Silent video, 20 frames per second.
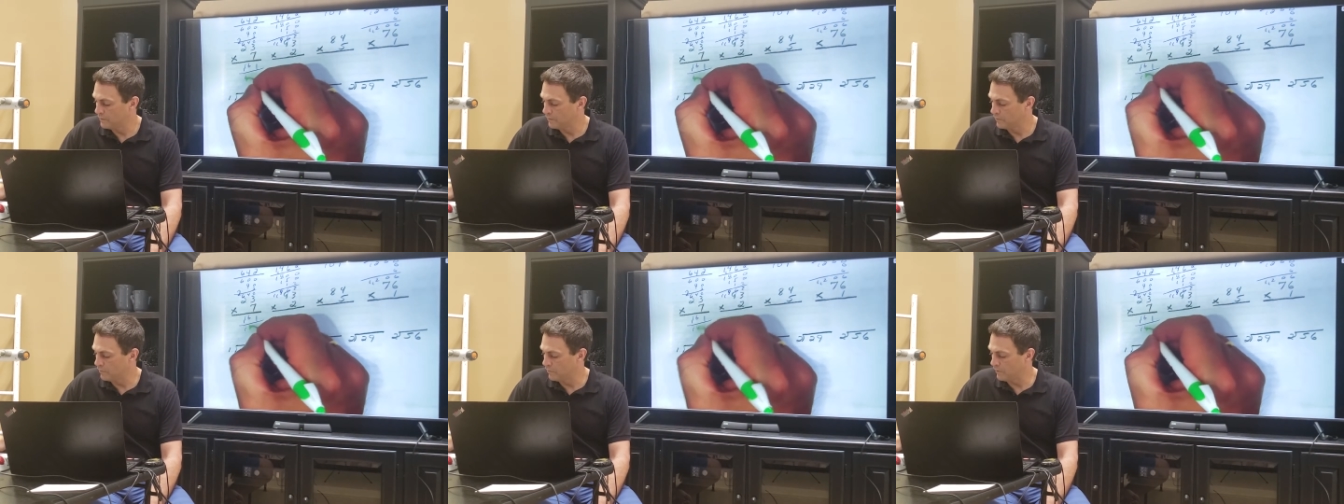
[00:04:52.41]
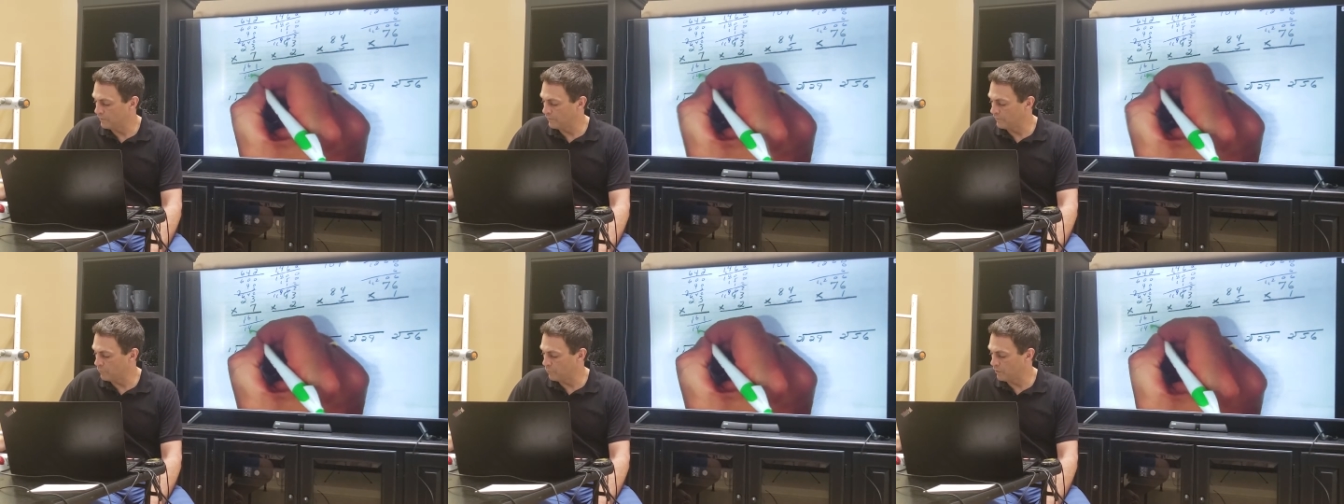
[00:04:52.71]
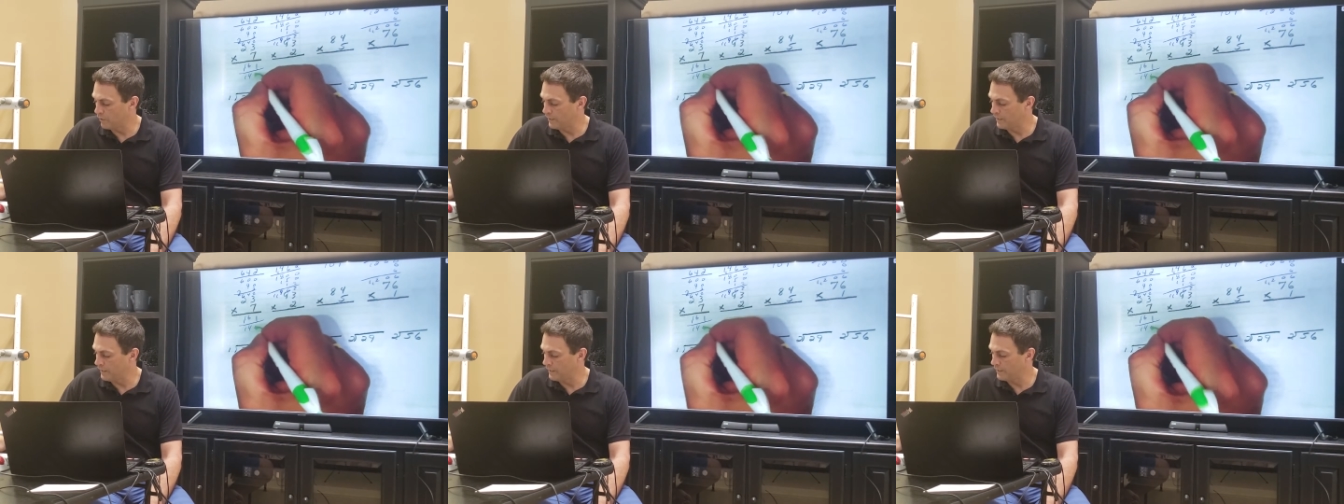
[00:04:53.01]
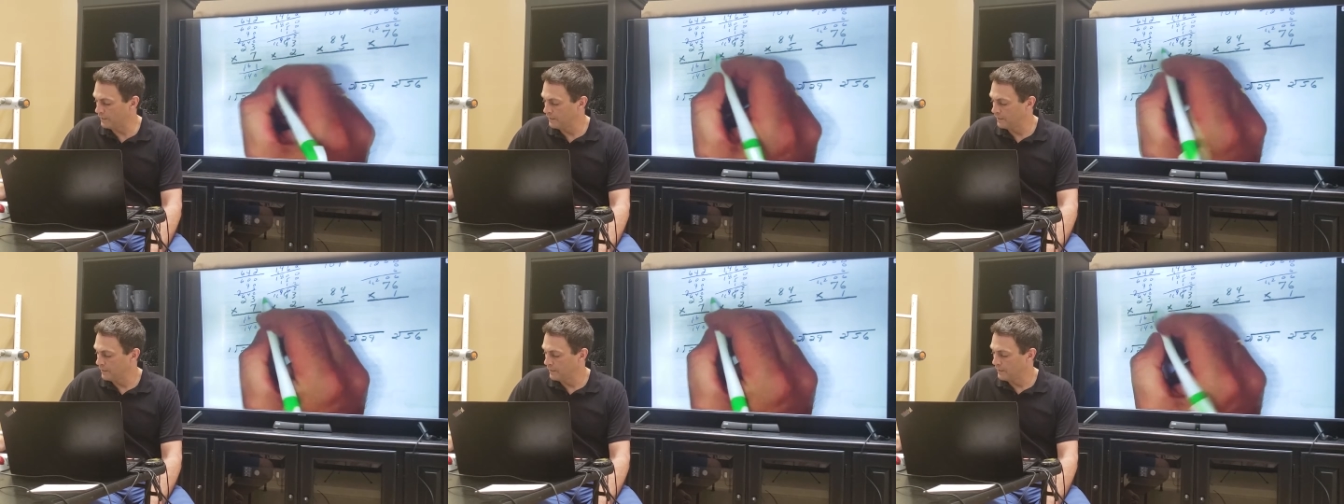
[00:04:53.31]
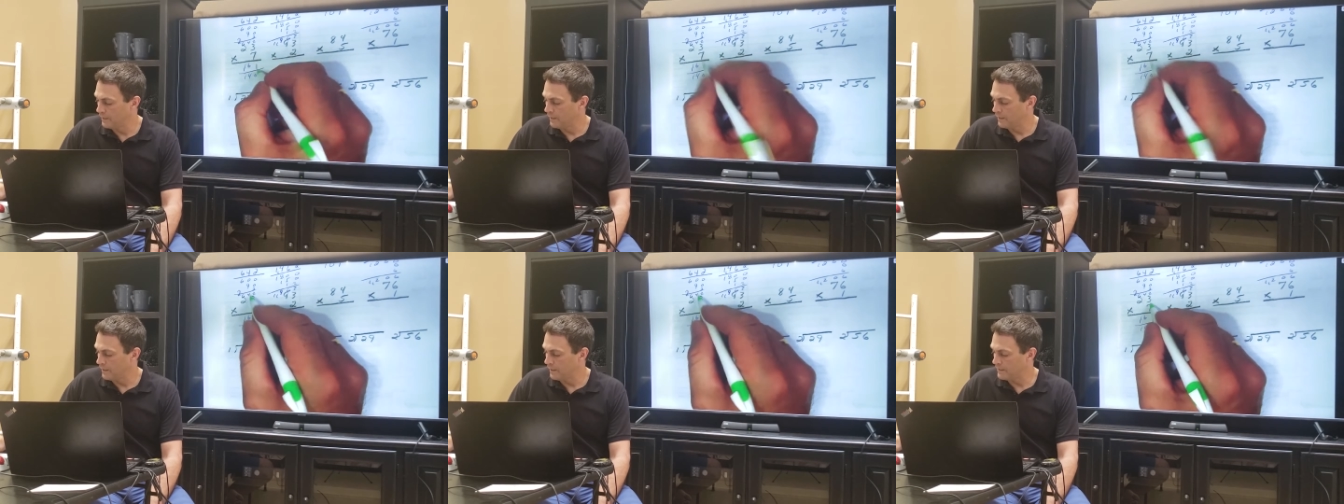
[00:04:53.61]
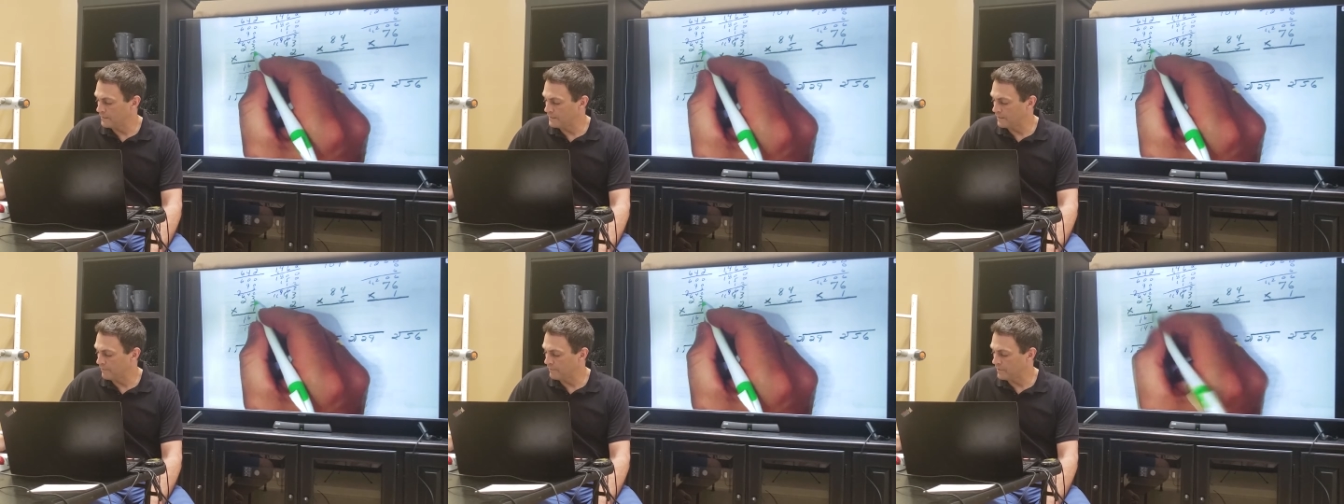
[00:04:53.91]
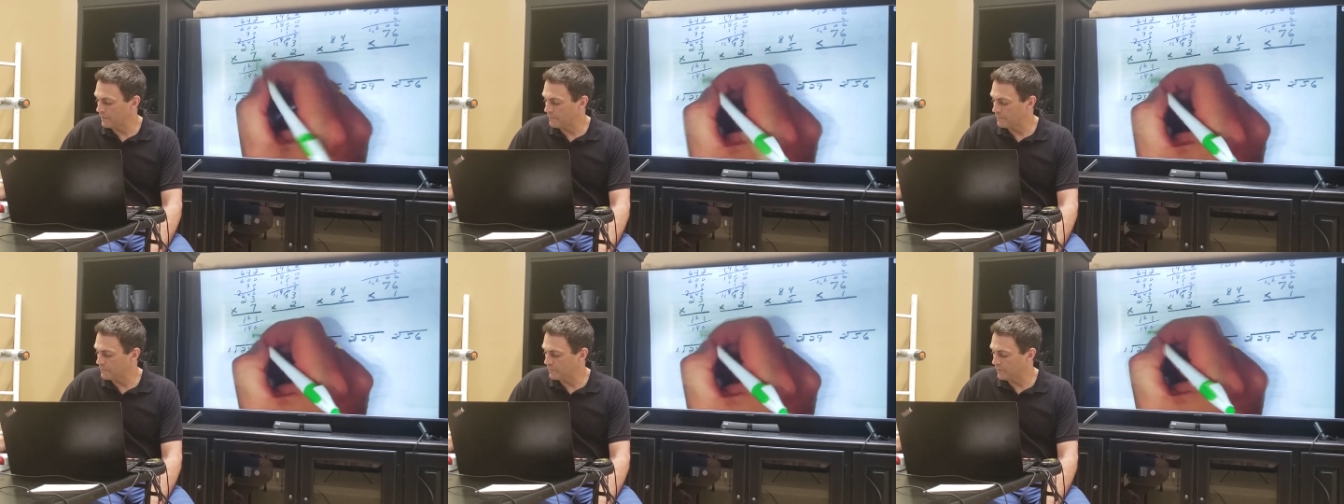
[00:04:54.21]
140. And 7
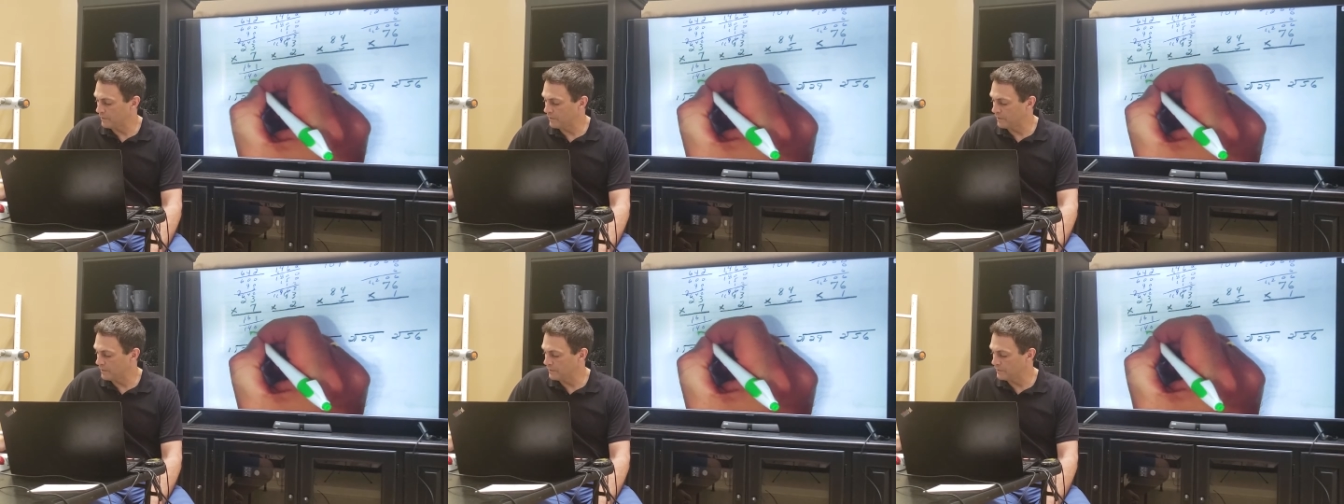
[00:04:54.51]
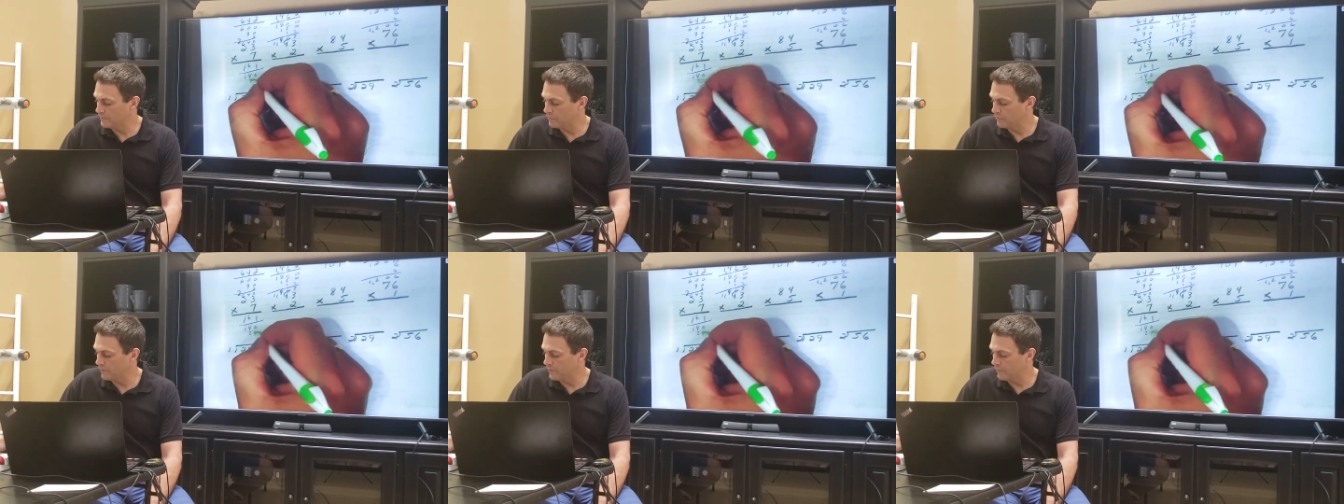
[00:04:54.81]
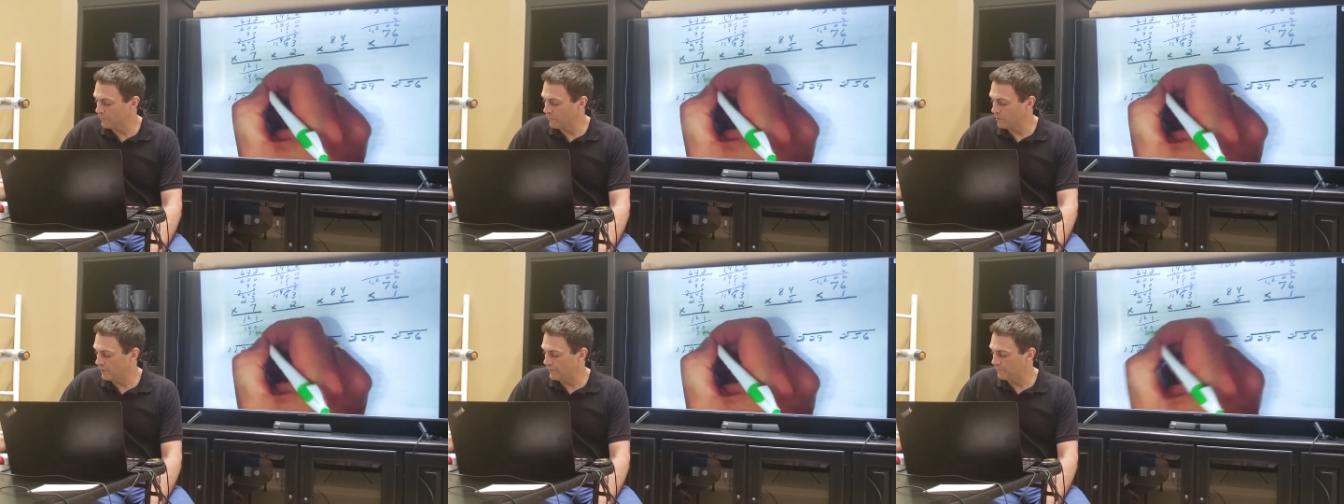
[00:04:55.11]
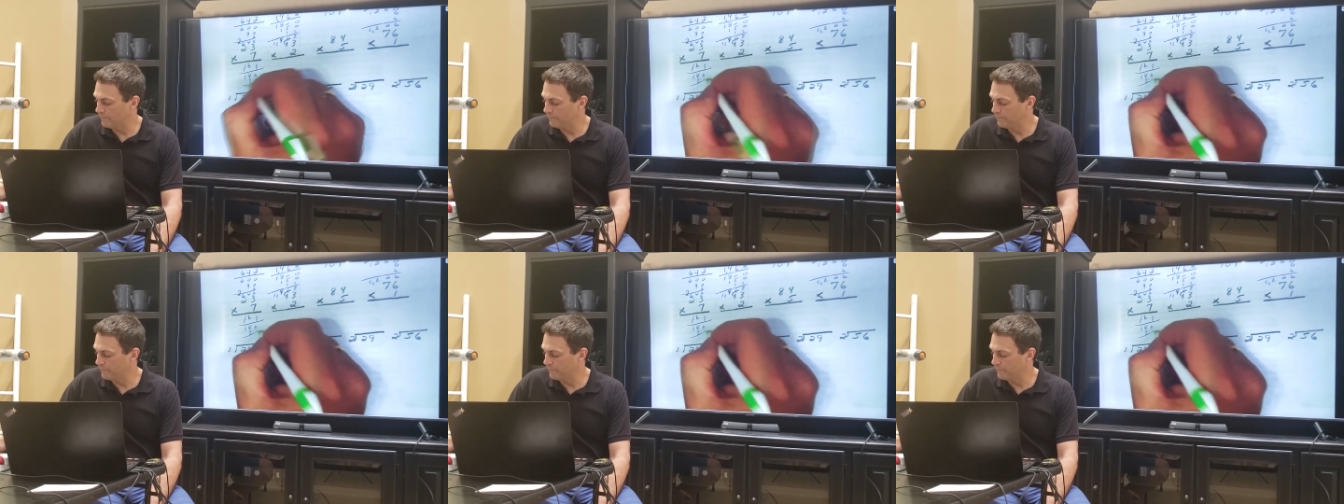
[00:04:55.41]
times 3 is 21.